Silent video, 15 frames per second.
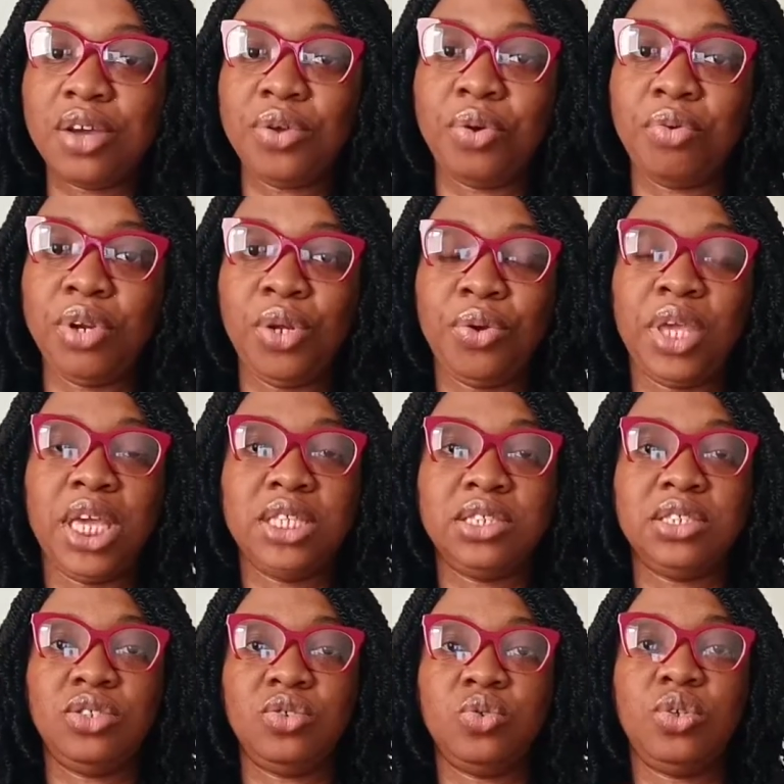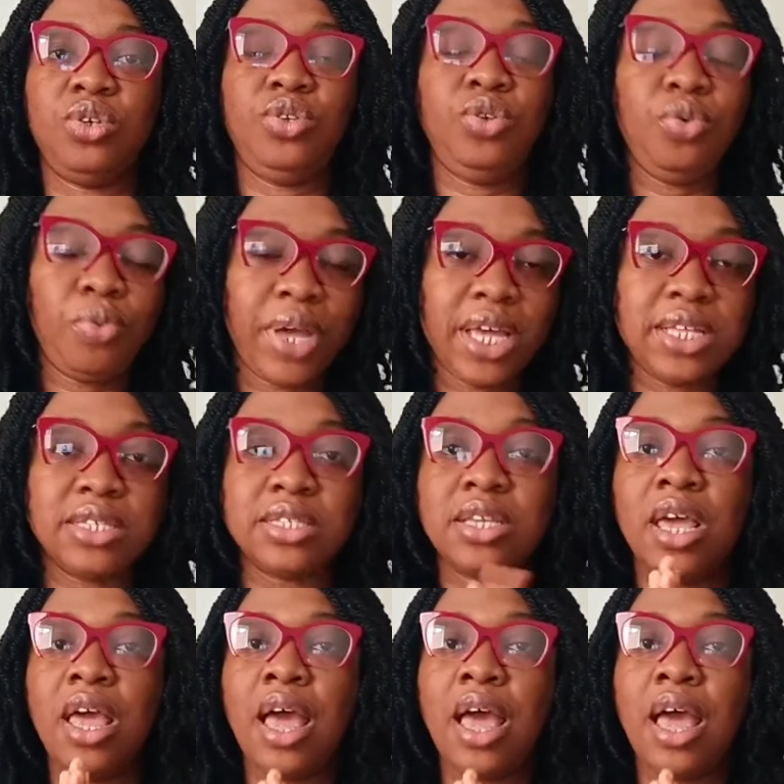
you're relocating to the US,